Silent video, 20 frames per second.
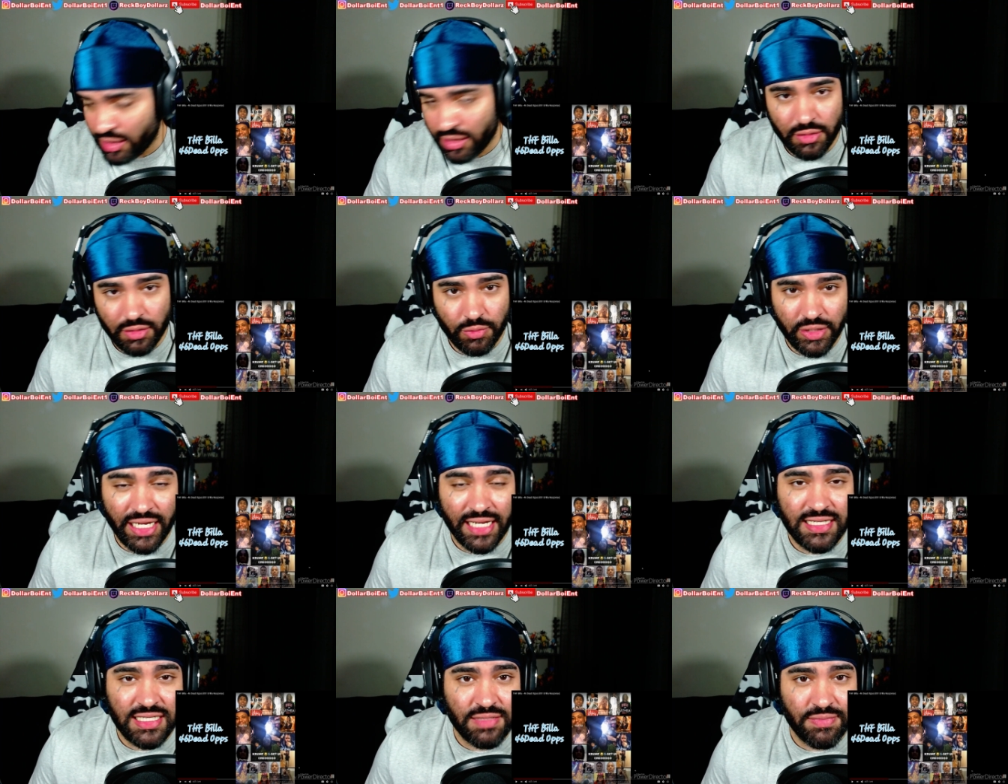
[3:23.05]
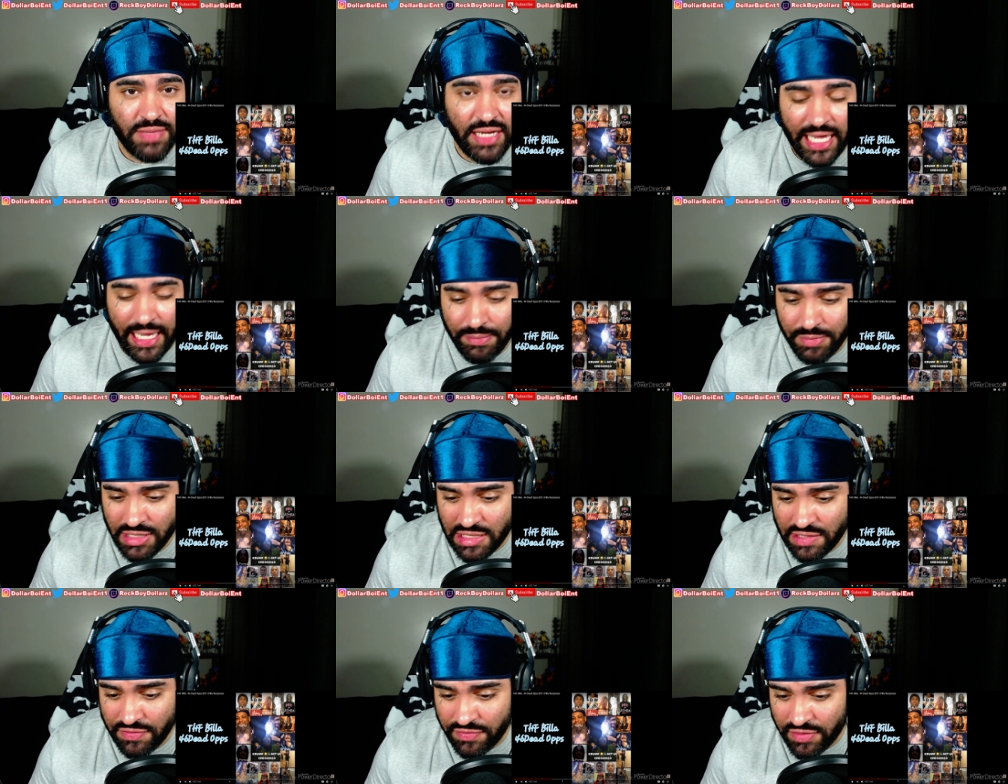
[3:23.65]
we got some
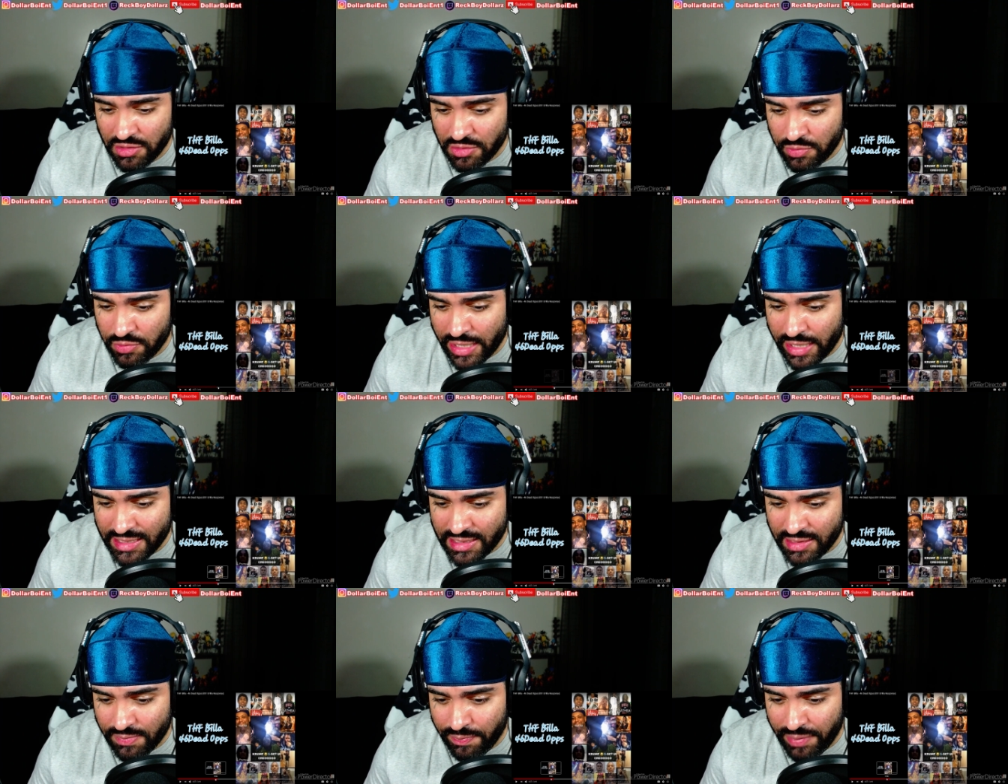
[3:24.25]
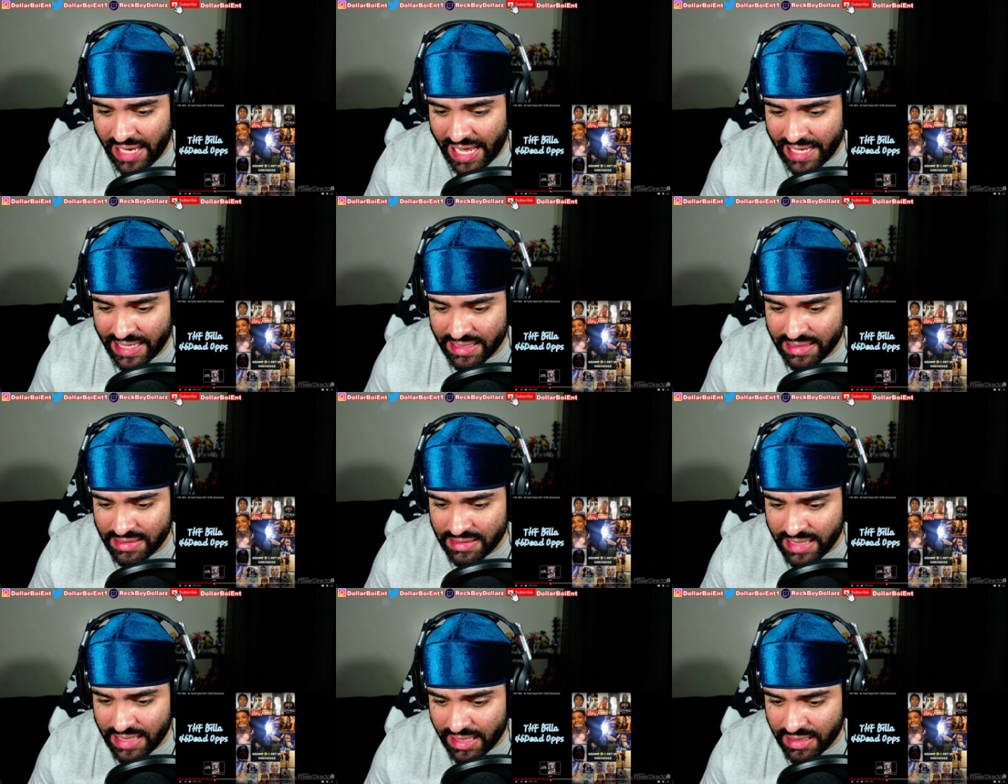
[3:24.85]
hammers for you. We got some black
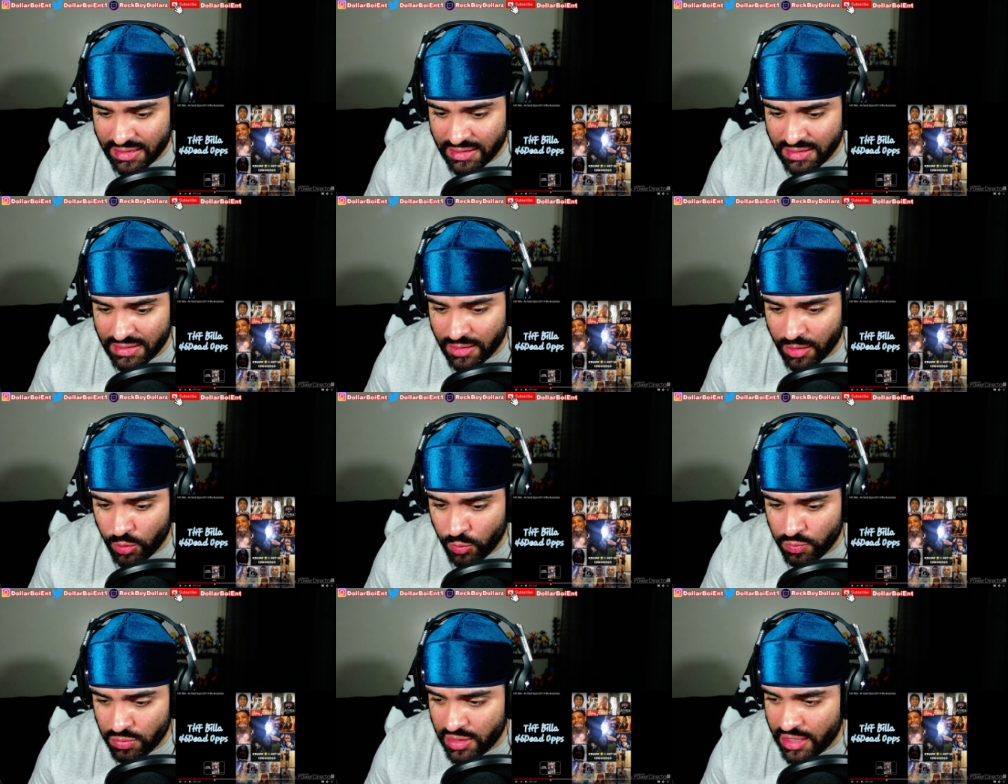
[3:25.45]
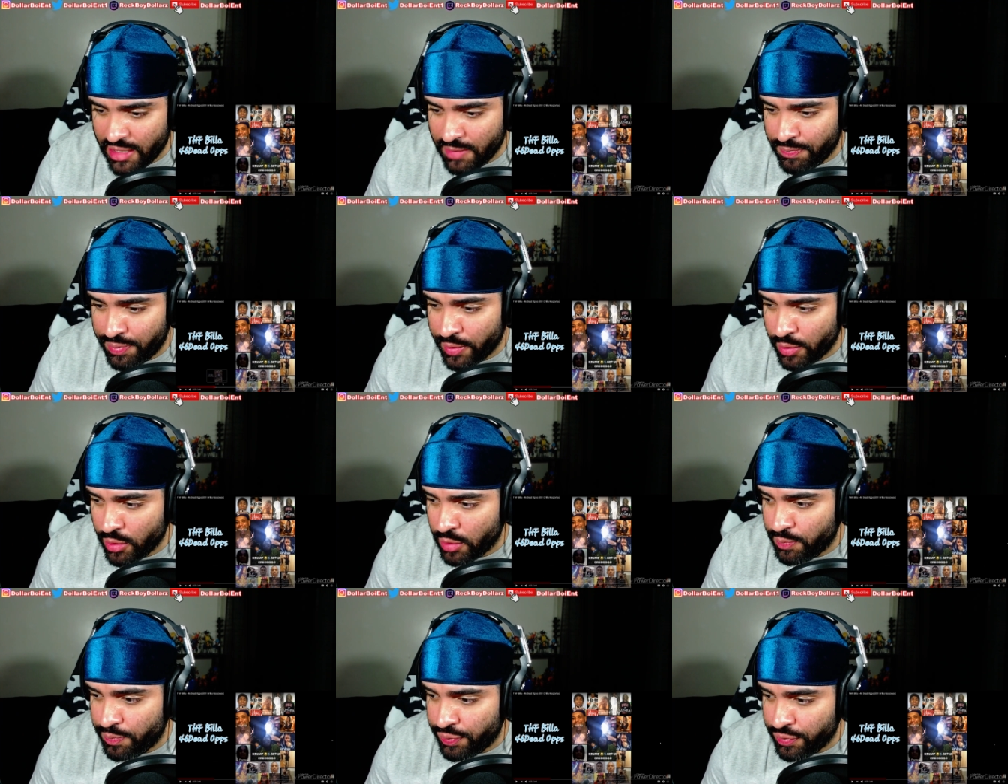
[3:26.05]
and deckers, Home
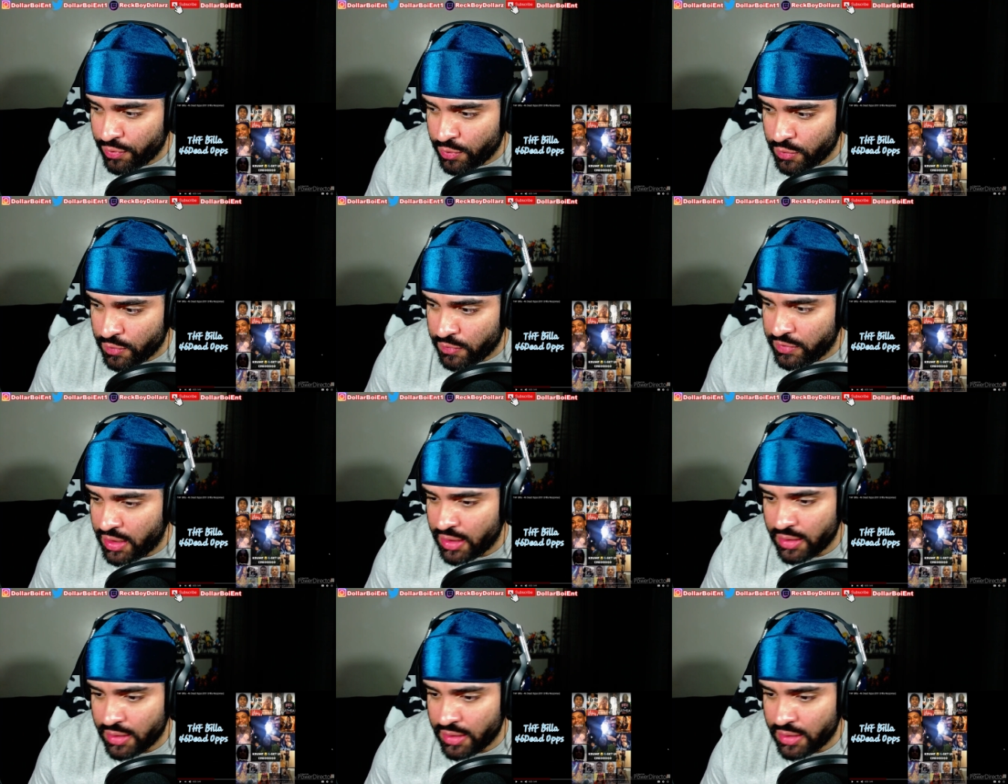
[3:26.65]
Depot approved.